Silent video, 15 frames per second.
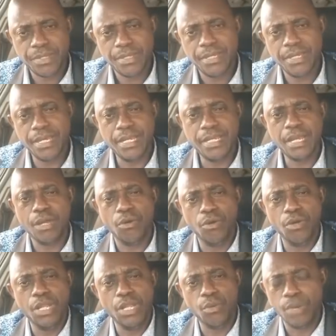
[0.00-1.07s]
and not
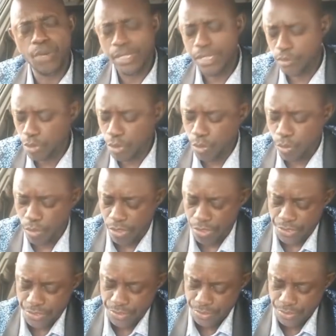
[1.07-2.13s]
only one they talk
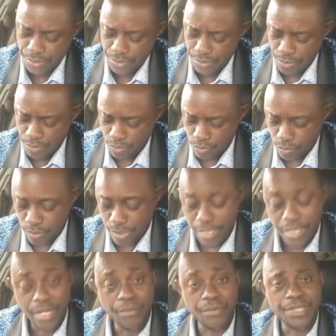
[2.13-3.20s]
word when
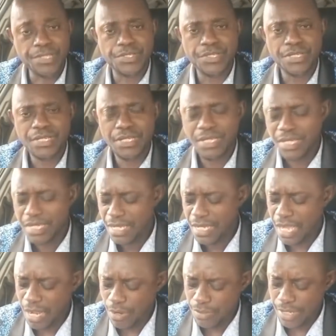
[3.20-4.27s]
they reach.
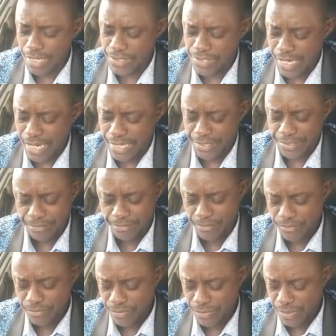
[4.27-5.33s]
How on our side?
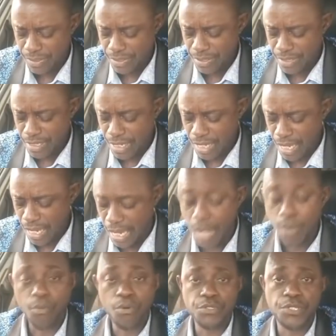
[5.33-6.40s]
How
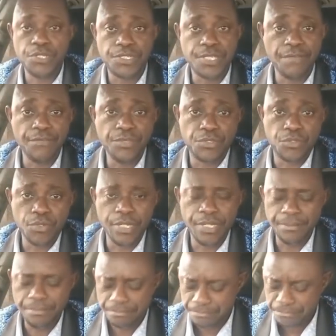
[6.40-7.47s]
was your service today?
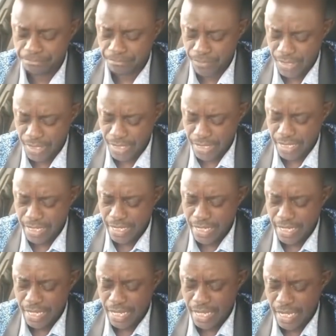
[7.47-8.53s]

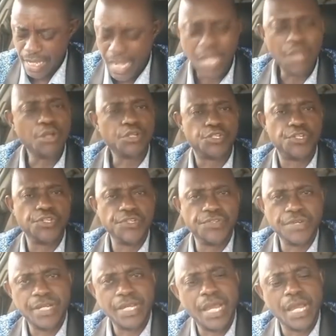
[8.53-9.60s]
How your
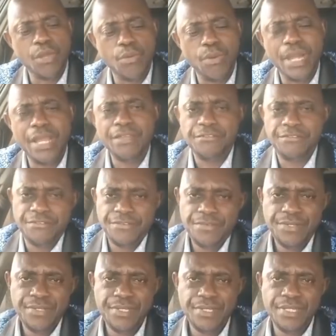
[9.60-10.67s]
children, how your wife?
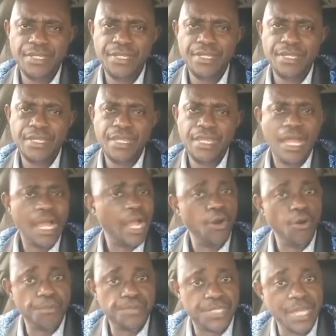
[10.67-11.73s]
I
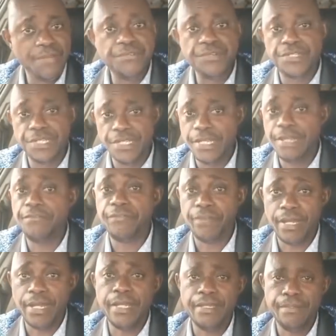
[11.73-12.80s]
hope everything they
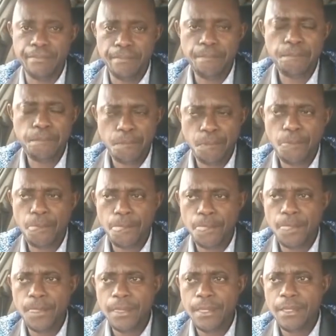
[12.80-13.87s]
fine.
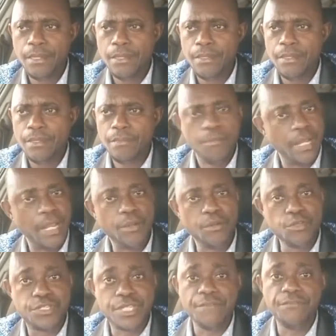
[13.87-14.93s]
But I know
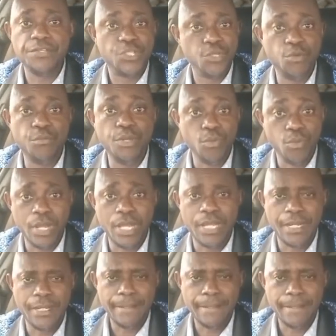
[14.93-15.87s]
everything will be well.